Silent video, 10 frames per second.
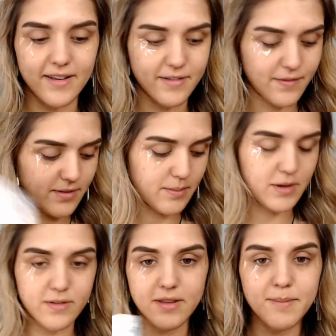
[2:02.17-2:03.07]
The first time I
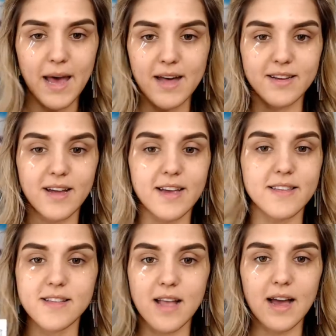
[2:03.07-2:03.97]
this palette, I
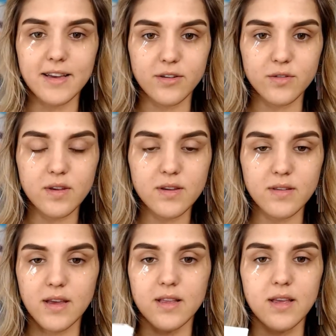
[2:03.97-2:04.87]
did not use this,
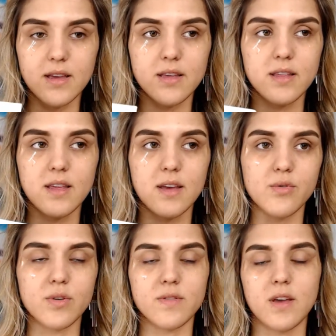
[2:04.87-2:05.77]
and it
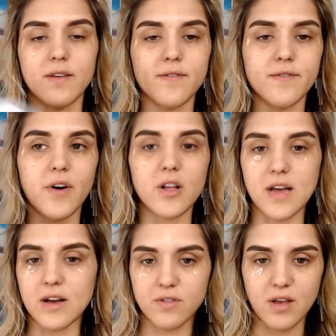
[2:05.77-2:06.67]
was like
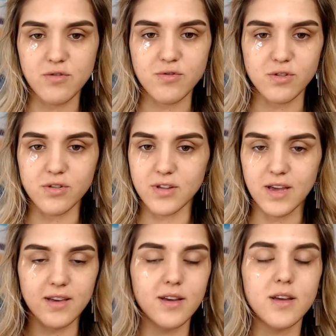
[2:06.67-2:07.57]
Fallout Central.
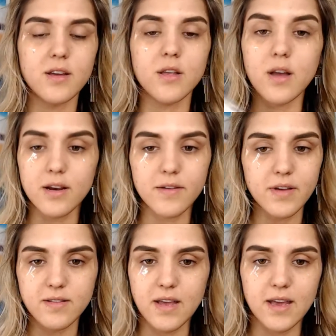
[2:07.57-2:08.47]
Like, none of
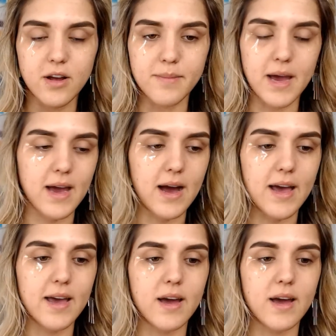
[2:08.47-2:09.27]
it stayed on my eye.